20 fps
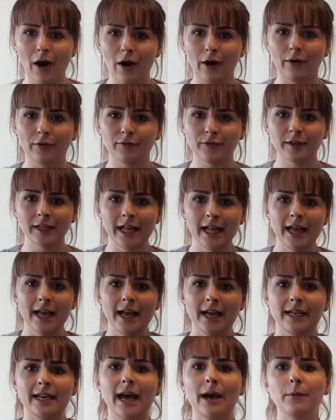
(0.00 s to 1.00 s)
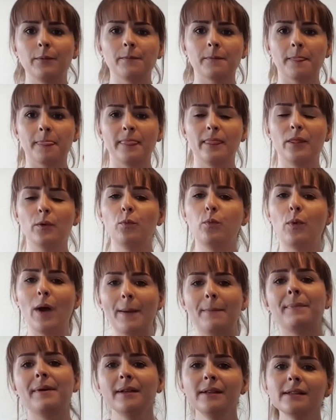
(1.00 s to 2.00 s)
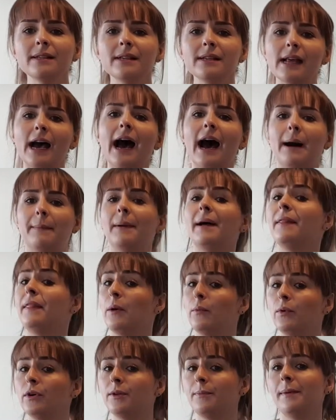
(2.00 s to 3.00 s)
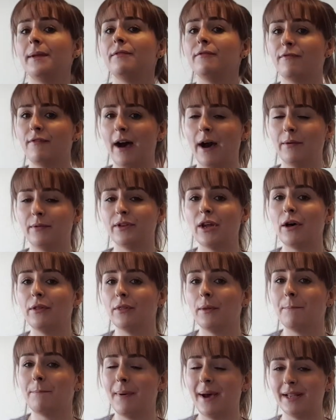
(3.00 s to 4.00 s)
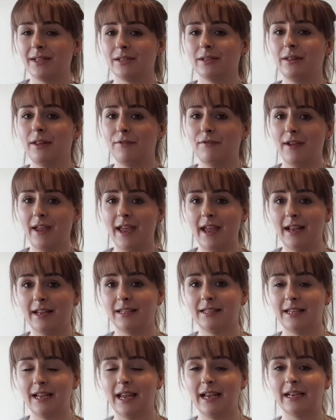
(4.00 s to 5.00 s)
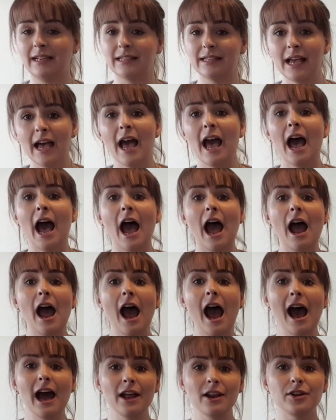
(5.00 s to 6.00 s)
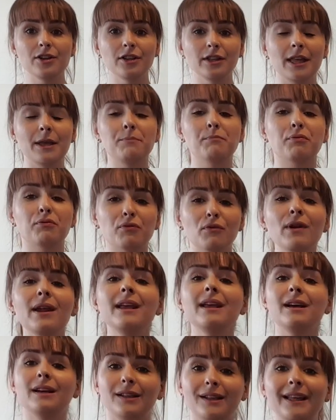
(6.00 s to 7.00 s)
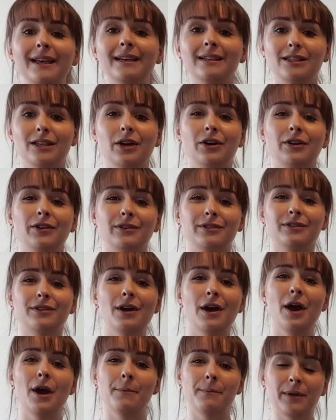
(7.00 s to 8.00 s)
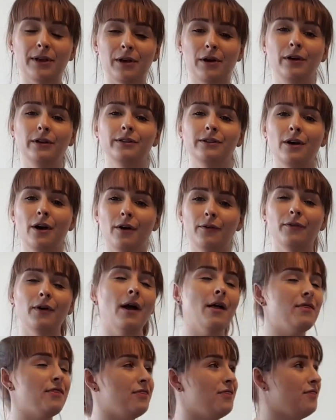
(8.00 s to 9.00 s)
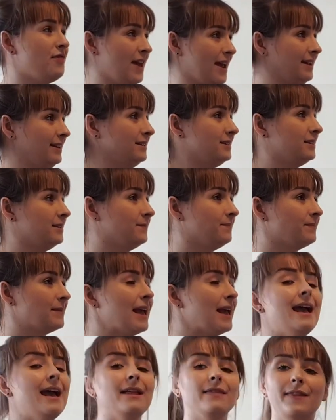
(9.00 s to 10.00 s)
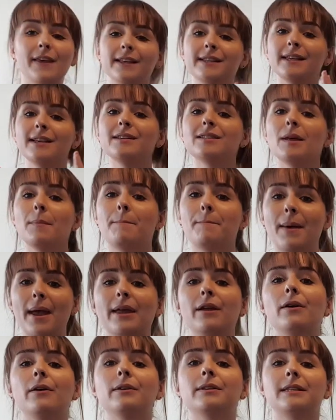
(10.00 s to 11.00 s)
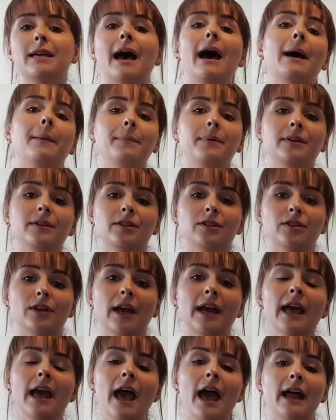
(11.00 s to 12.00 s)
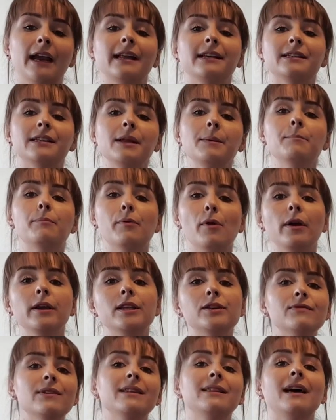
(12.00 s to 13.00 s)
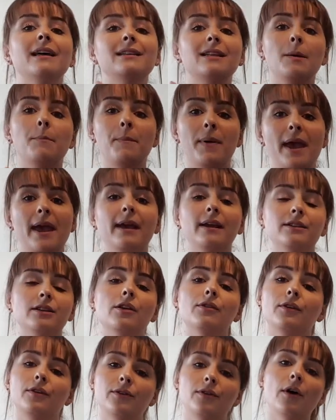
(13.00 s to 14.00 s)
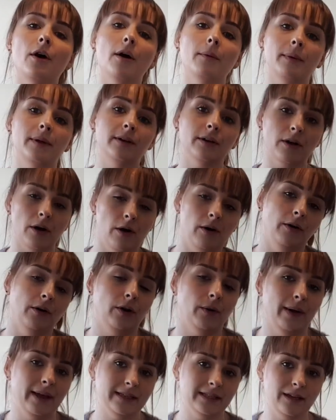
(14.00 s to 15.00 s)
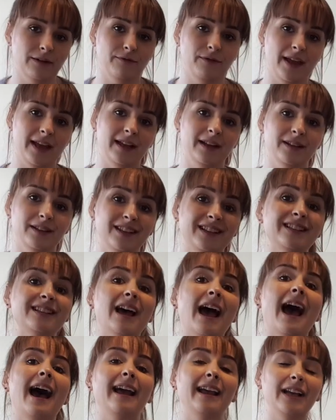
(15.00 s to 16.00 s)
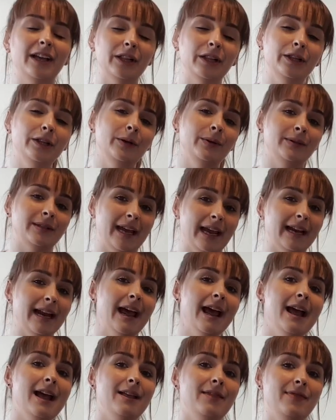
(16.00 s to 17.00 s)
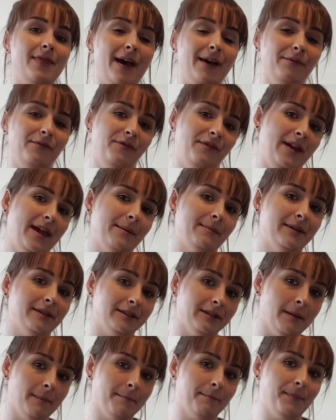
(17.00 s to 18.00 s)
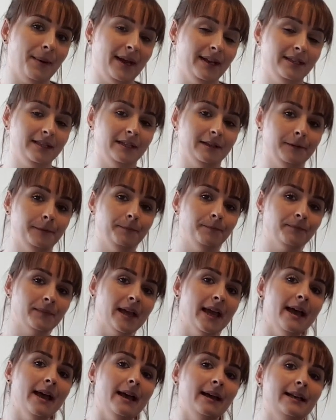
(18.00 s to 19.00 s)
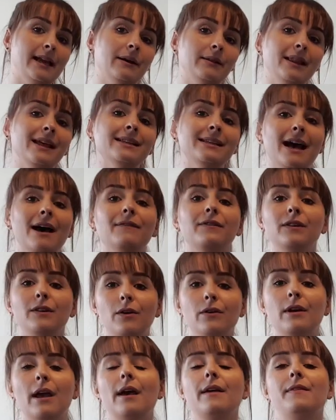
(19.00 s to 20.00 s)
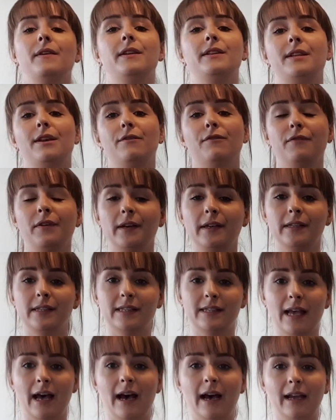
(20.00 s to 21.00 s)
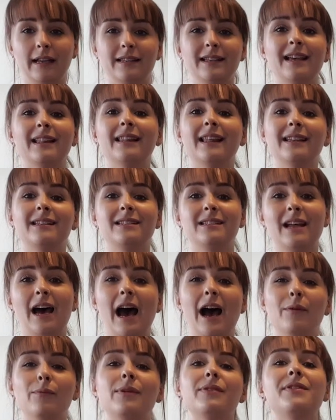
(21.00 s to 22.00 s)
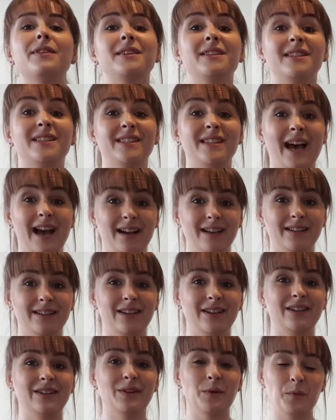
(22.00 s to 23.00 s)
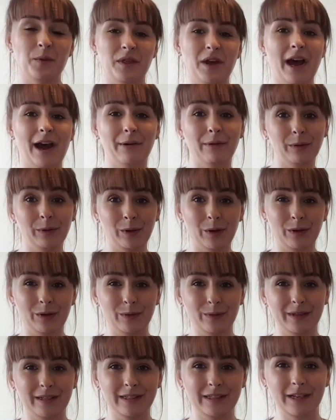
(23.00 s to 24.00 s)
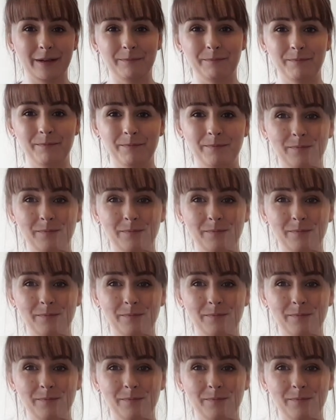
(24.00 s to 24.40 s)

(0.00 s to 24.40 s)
off. Now, the weapons and armour that would have been found on the Battle of Hastings are actually pretty clear to us because of this. This is the Bayeux Tapestry, and it's an embroidery that depicts the Norman conquest of England, including that famous battle. Now let's have a look at the different sides, and let's start with the Saxons with Harold Godwinson.